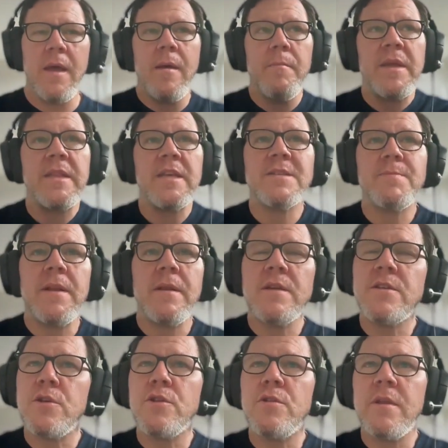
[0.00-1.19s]
But the speed,
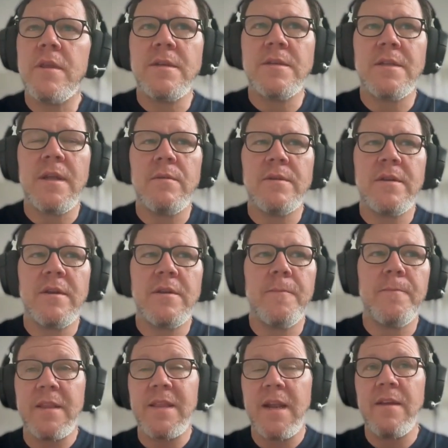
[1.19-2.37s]
so 2 things that I'll tell you
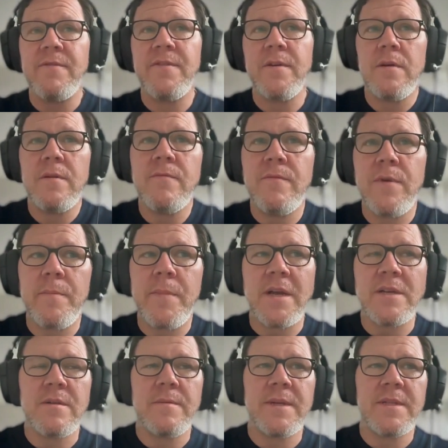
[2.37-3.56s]
that I feel very
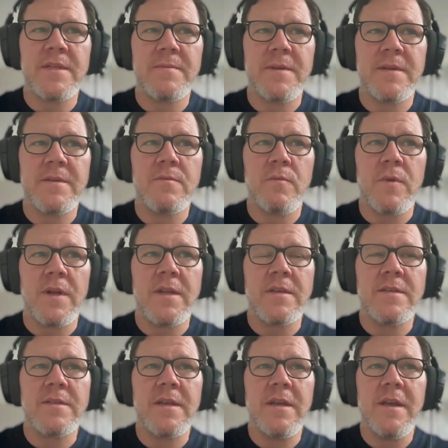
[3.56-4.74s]
passionate about the space. One
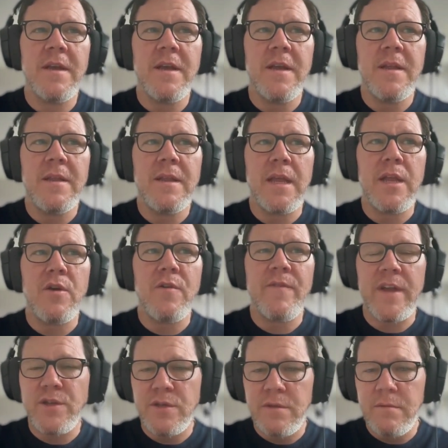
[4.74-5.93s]
is the
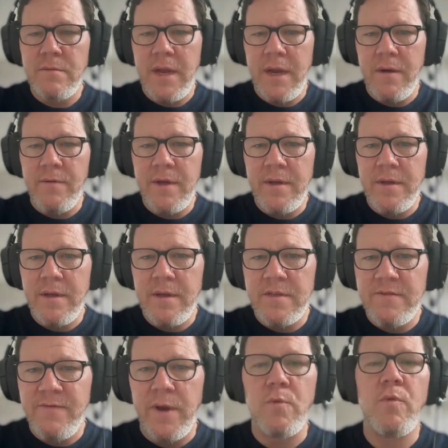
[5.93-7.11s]
innovation area, it's
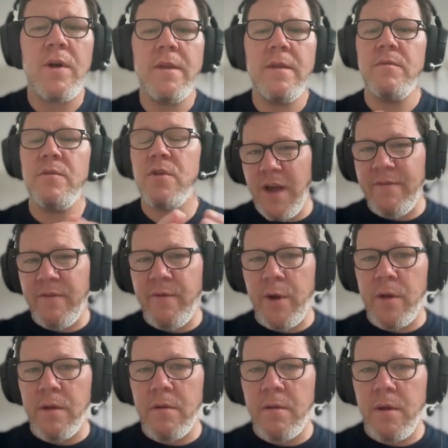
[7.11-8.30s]
very wide. You have a
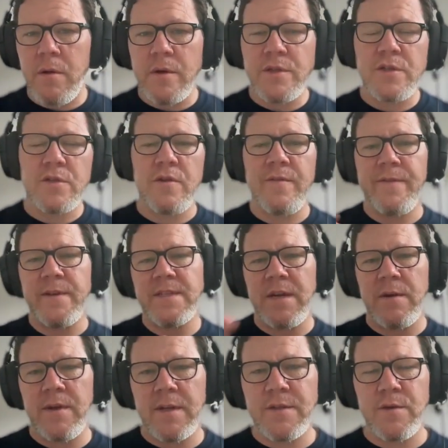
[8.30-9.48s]
very large surface
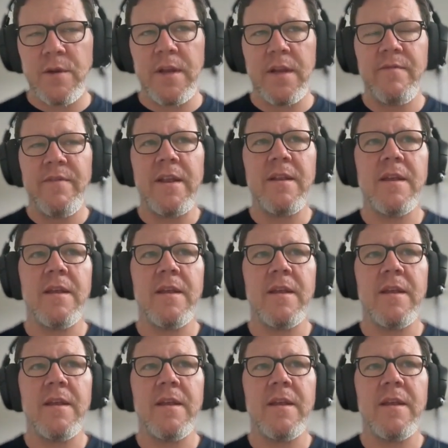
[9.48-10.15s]
area to innovate.